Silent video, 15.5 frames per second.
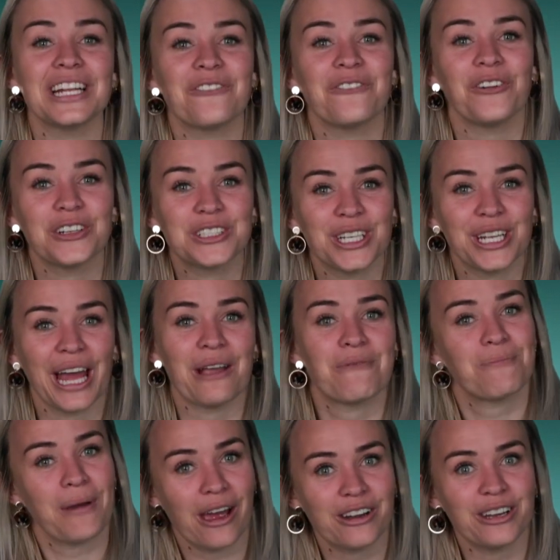it for
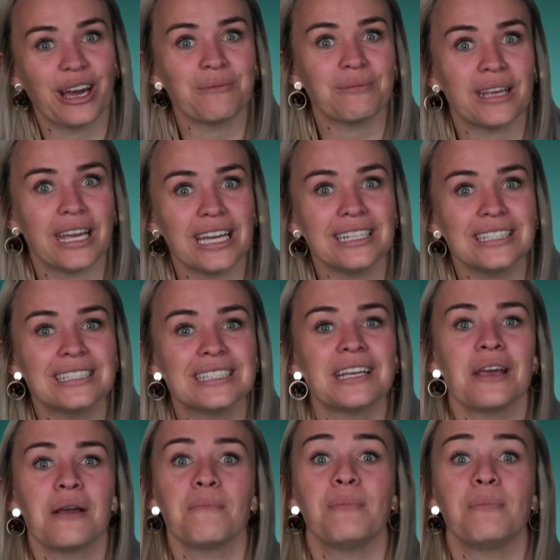today, Paradigm Kids.